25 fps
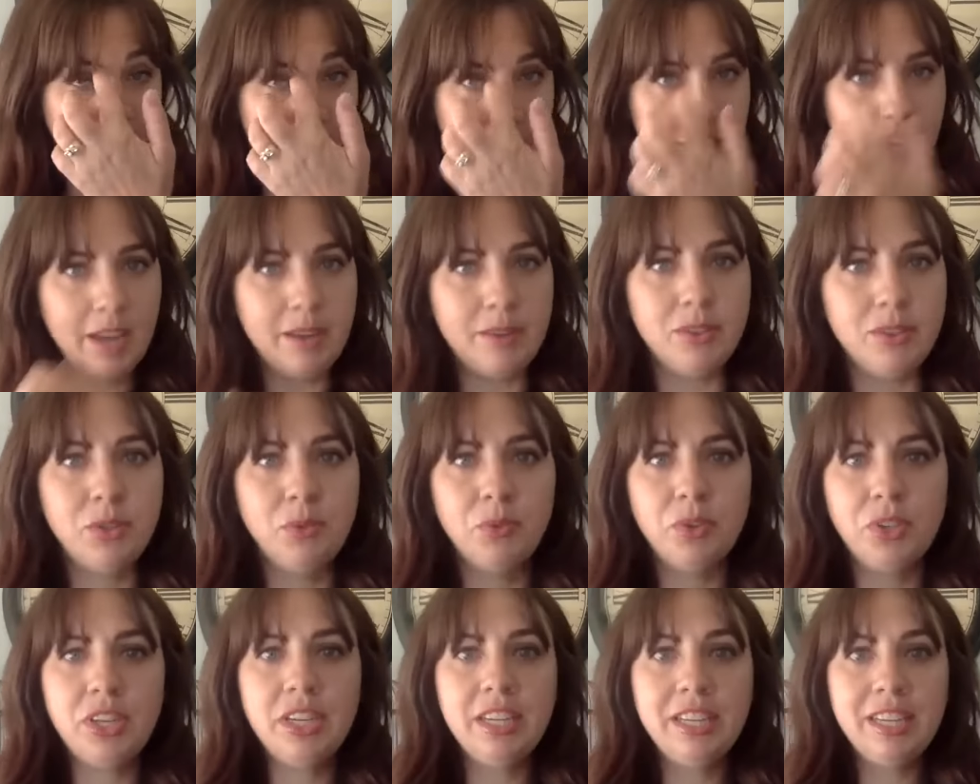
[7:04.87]
Okay, so
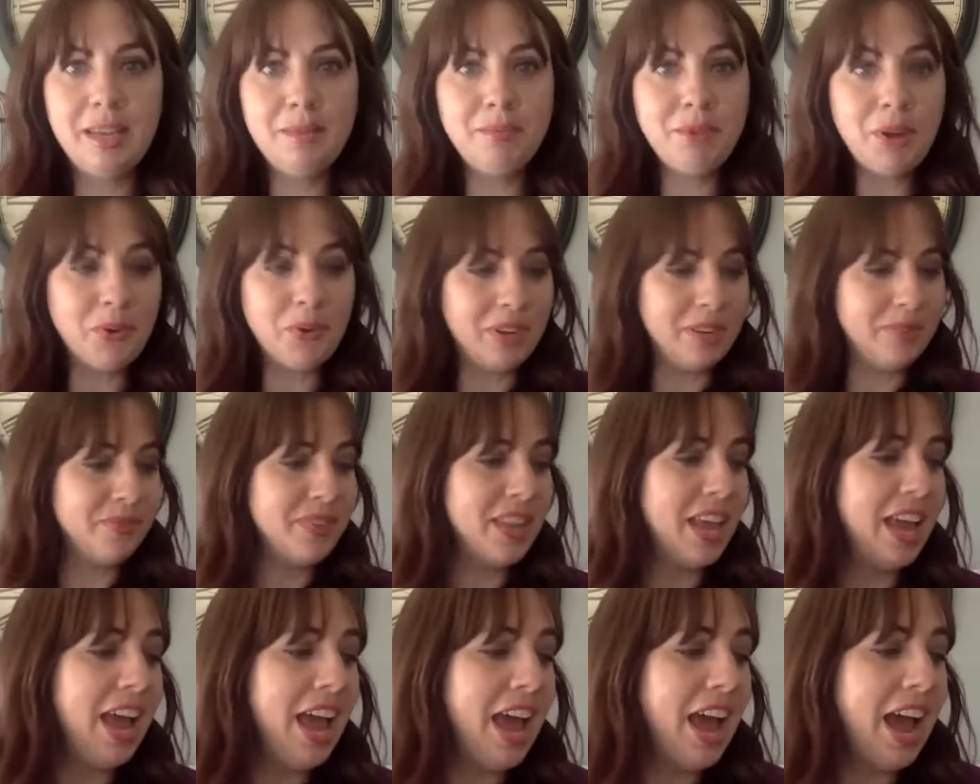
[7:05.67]
we're going to keep going
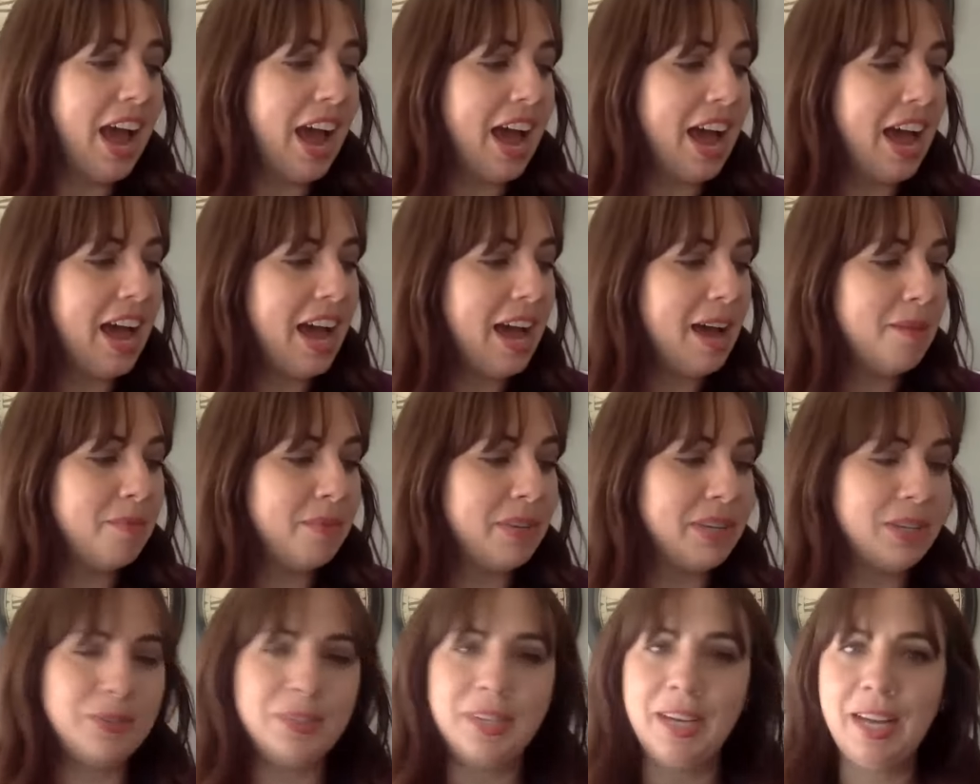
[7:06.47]

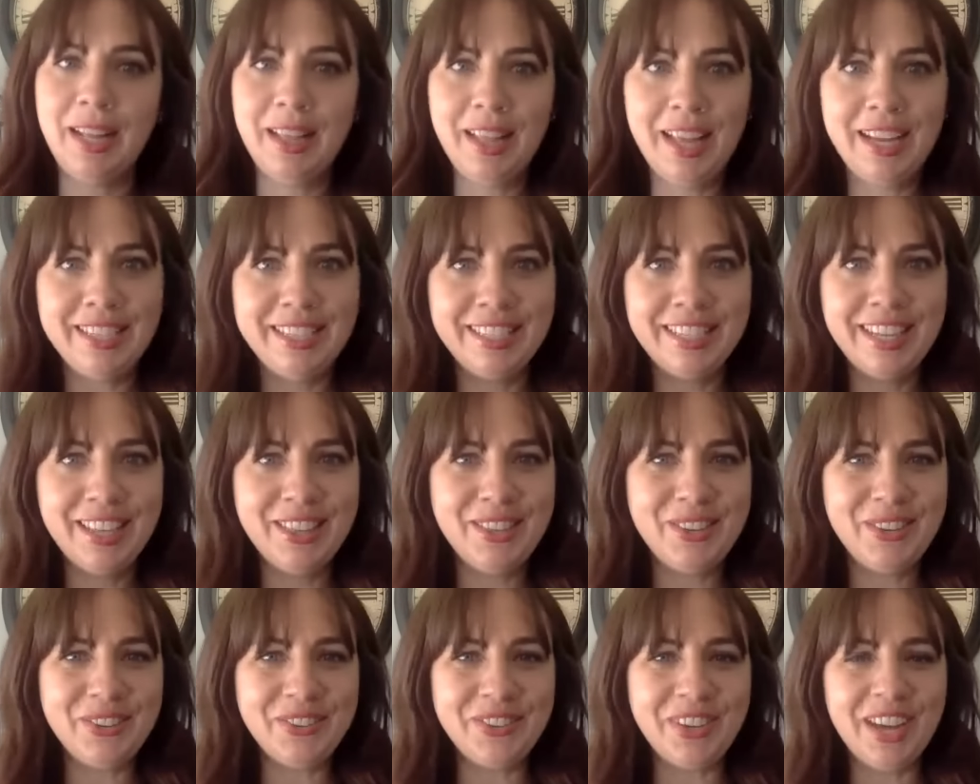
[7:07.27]
because we got a lot to get
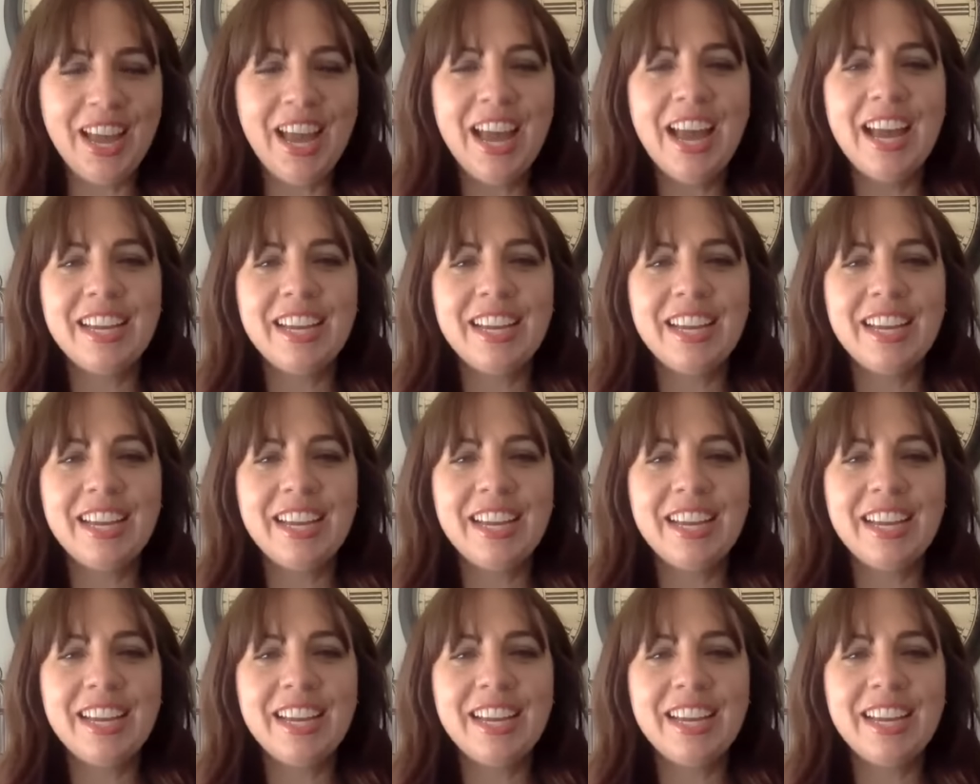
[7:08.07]
through.